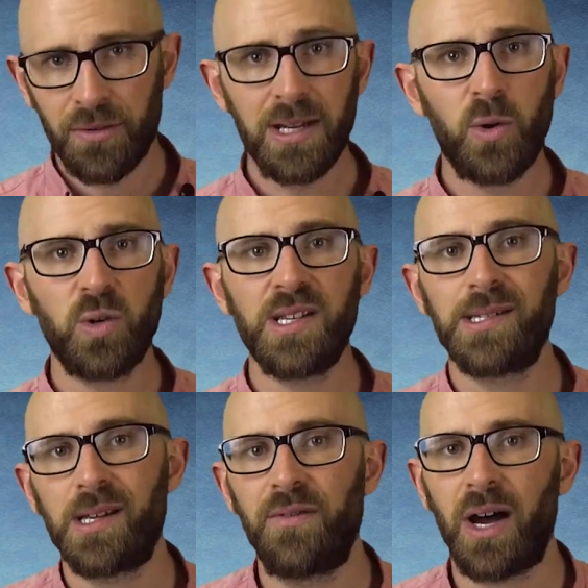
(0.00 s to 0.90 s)
Three
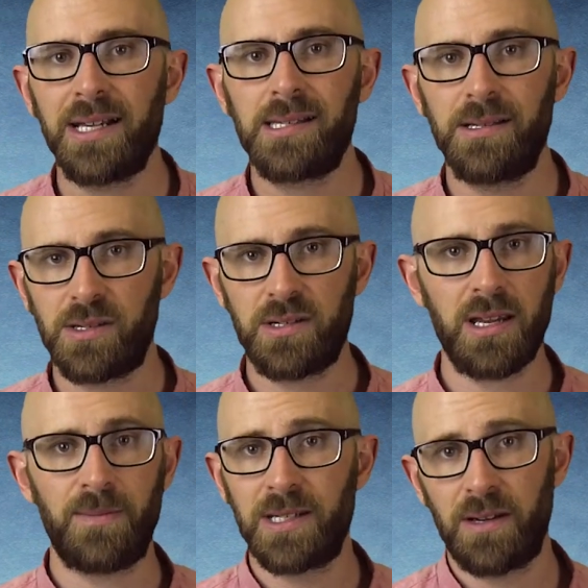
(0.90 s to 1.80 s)
quarters of Iceland's
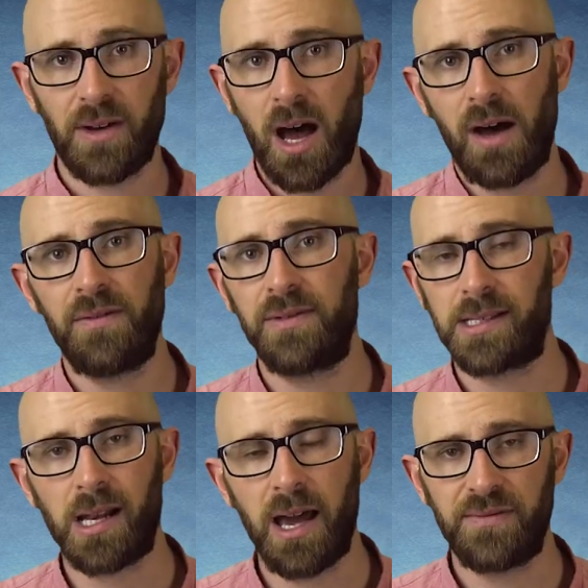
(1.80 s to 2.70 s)
sheep and over half of
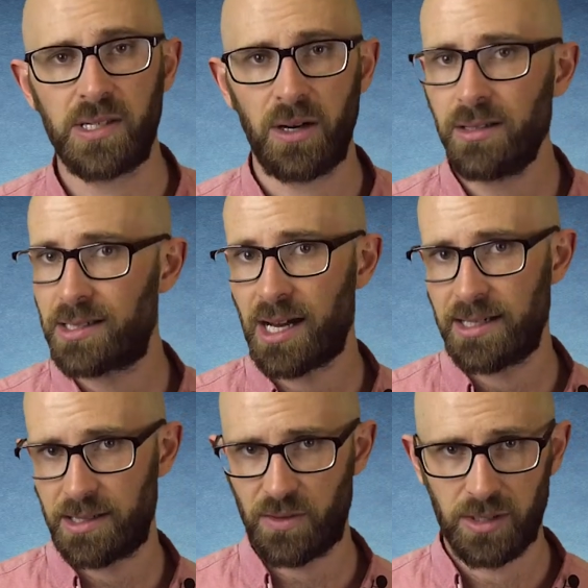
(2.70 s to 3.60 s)
its livestock
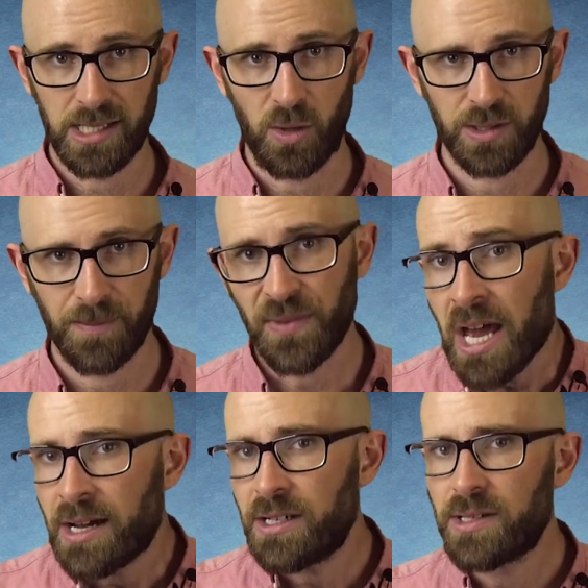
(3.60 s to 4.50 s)
died as a result.
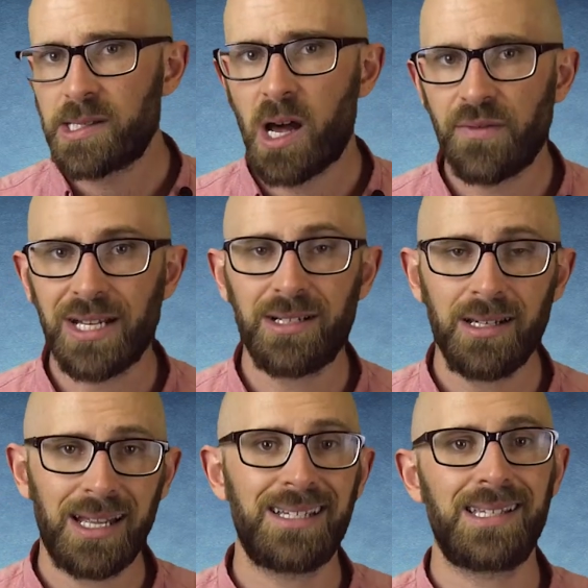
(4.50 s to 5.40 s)
Due to
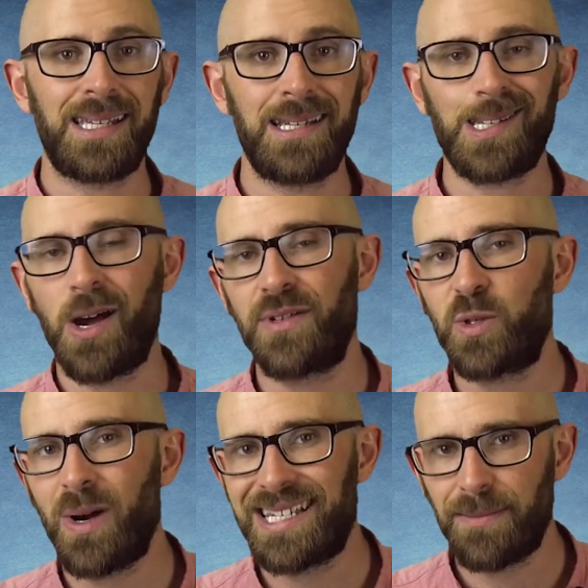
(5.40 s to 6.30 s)
starvation and disease, over
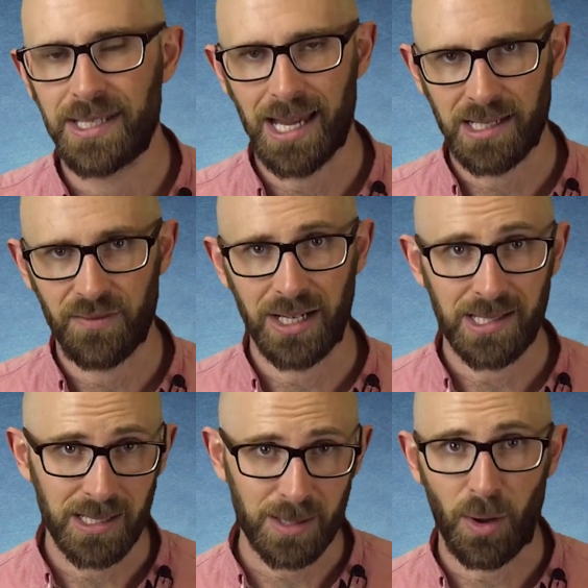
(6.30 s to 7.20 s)
twenty percent of Iceland's